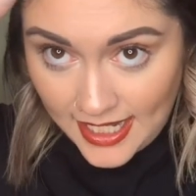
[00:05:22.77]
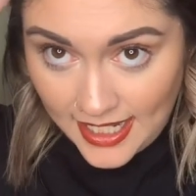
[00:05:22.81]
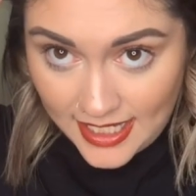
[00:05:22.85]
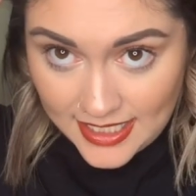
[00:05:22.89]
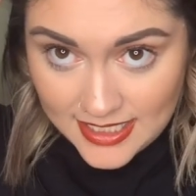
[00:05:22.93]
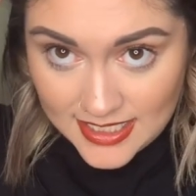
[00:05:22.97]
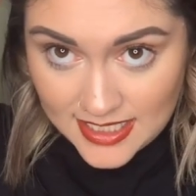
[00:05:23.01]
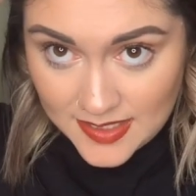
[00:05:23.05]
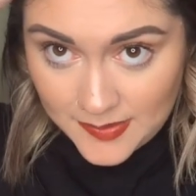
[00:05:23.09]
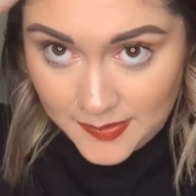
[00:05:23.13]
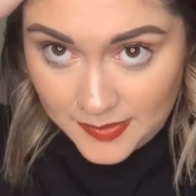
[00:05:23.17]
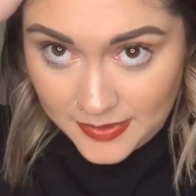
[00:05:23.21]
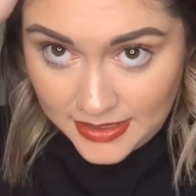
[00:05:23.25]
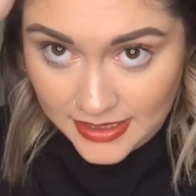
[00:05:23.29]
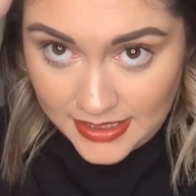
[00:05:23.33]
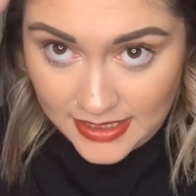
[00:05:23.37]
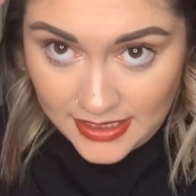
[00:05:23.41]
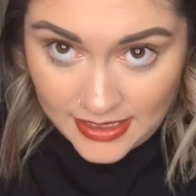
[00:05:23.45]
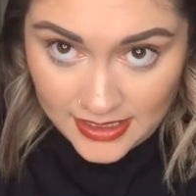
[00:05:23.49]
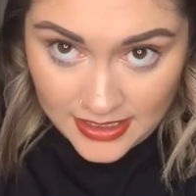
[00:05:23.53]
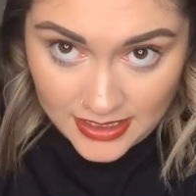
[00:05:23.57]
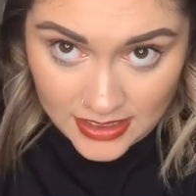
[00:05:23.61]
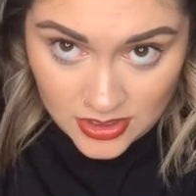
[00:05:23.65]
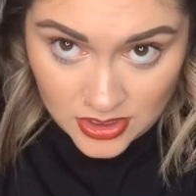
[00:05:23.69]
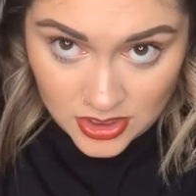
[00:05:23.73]
I split
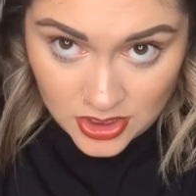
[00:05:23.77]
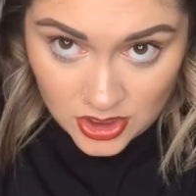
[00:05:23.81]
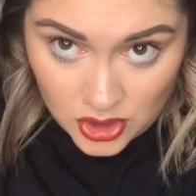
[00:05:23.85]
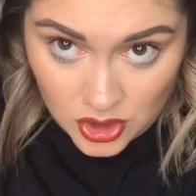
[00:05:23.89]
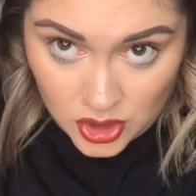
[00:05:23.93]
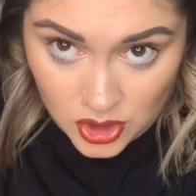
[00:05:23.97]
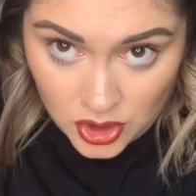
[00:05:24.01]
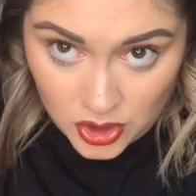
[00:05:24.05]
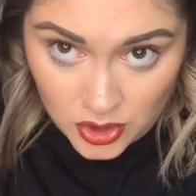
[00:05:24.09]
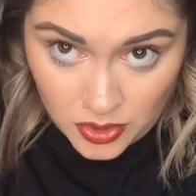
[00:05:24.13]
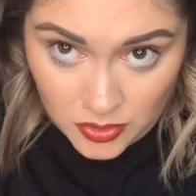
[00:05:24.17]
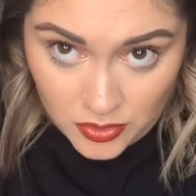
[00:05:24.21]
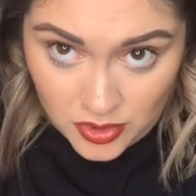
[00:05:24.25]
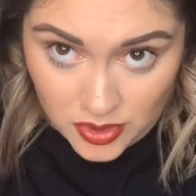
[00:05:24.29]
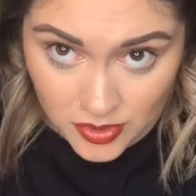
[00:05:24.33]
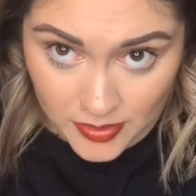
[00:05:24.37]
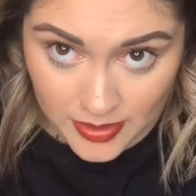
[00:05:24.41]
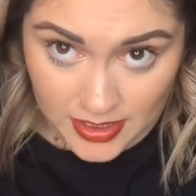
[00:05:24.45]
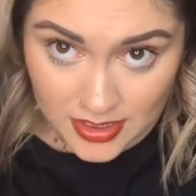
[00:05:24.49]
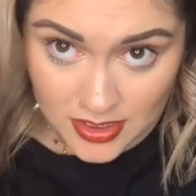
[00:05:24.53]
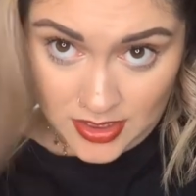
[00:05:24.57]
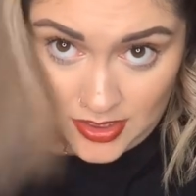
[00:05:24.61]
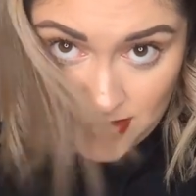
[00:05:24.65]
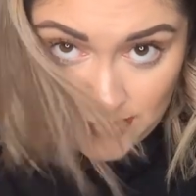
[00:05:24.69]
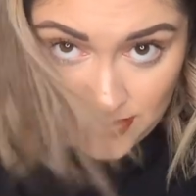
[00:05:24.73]
it into two. So
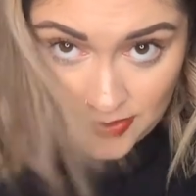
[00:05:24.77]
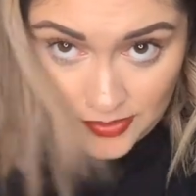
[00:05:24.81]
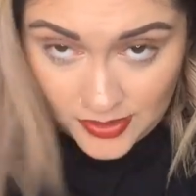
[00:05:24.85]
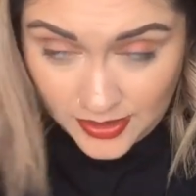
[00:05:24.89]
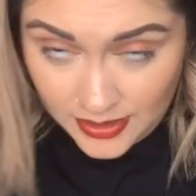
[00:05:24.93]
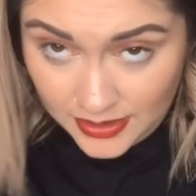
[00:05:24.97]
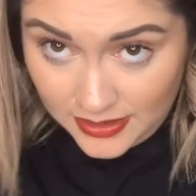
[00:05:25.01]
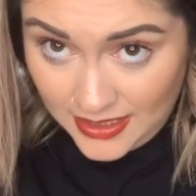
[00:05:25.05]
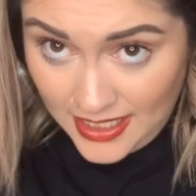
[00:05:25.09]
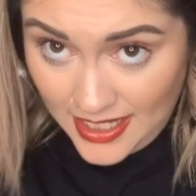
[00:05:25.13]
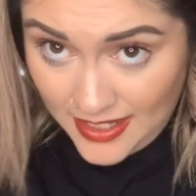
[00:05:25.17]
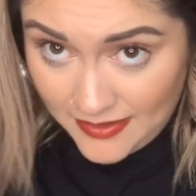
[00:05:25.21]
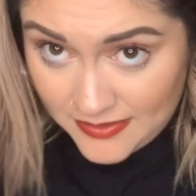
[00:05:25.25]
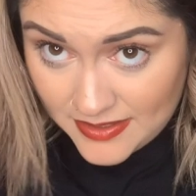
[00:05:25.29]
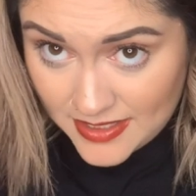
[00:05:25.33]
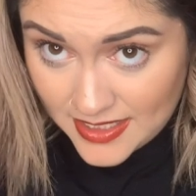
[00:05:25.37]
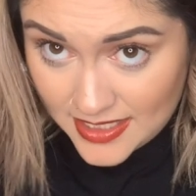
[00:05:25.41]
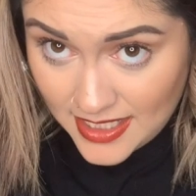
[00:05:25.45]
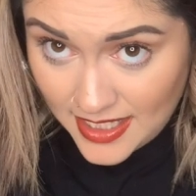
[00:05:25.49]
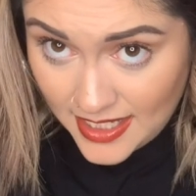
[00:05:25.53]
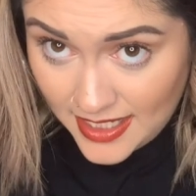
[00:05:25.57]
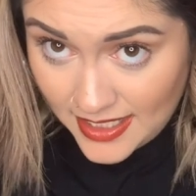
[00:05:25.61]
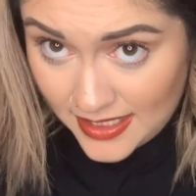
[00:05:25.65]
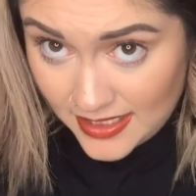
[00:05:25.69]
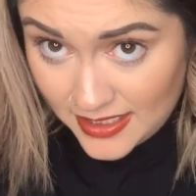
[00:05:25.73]
I do the left
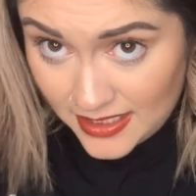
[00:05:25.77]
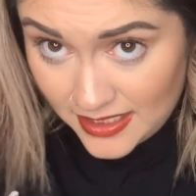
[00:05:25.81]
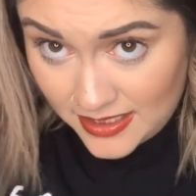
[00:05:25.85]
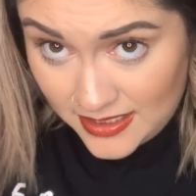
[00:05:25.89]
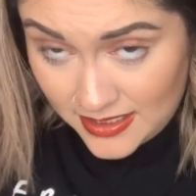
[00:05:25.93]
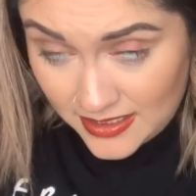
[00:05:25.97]
side,